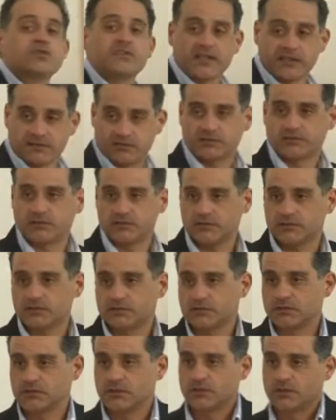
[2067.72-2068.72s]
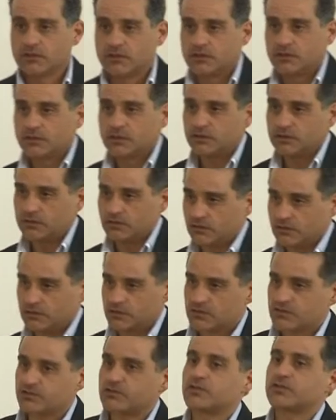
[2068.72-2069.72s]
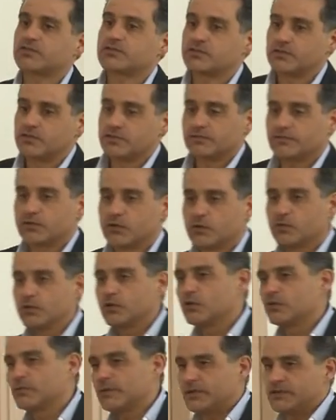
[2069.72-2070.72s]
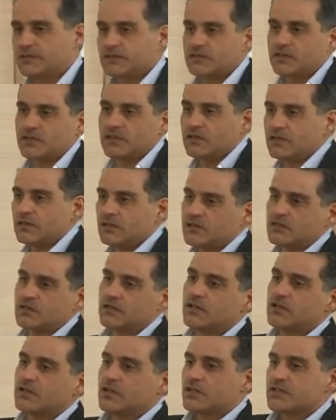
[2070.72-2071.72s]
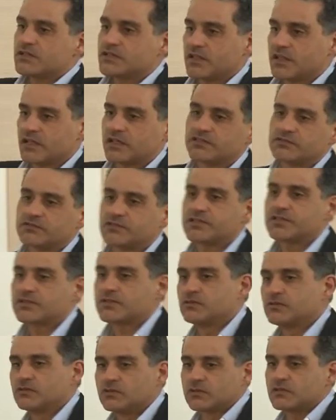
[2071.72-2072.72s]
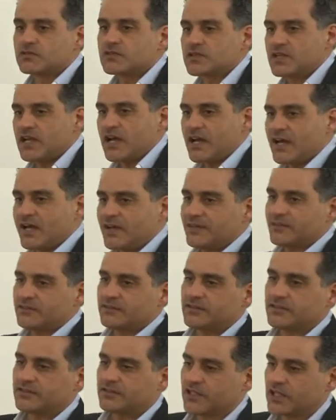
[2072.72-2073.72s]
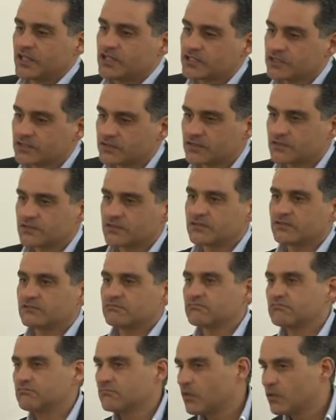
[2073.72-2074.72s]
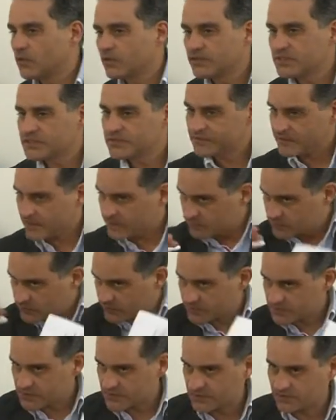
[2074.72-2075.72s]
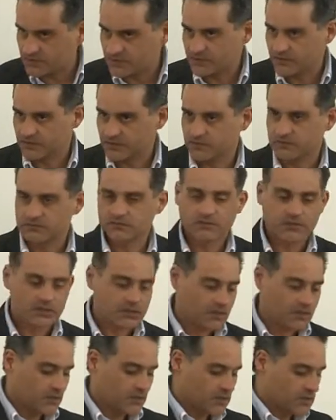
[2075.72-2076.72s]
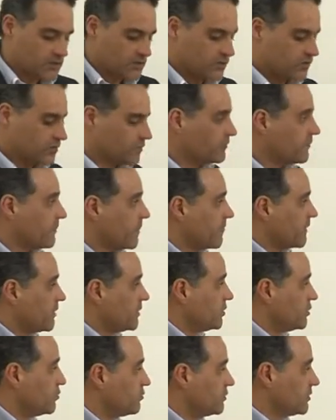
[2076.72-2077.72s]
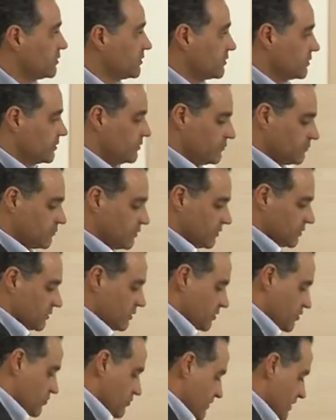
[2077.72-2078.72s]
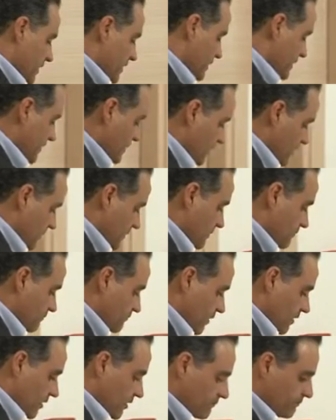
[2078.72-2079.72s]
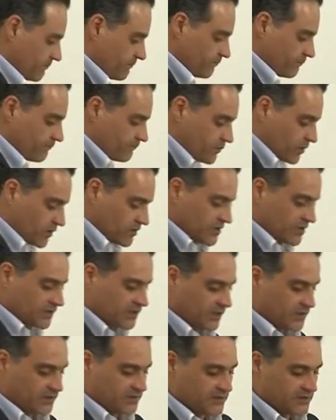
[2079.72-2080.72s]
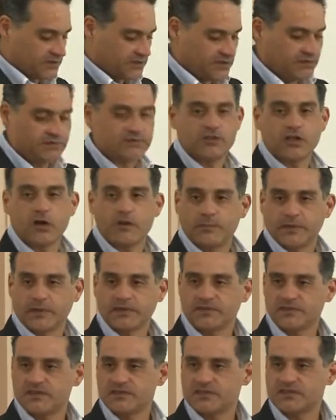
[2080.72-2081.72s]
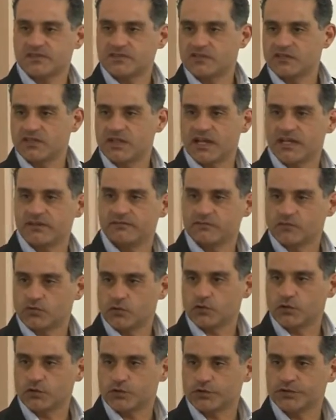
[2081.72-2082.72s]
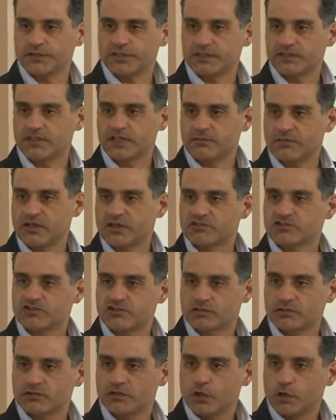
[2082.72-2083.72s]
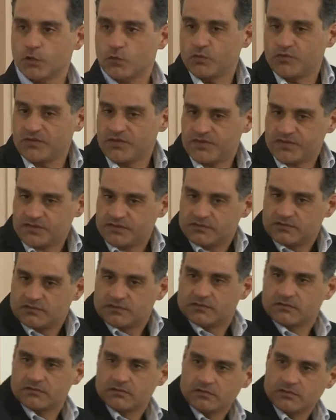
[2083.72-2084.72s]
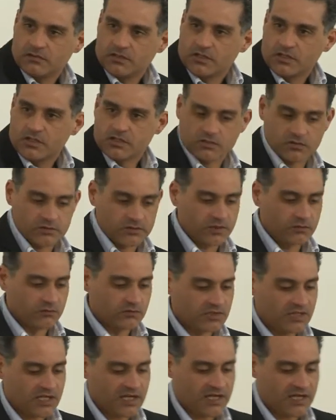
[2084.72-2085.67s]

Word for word: sector. You know, the structured formal means uh, secondary schools, higher education, all these frameworks that are, you know. So you will, you will uh, create um, um, project idea developing this lifelong learning dimension within. So they will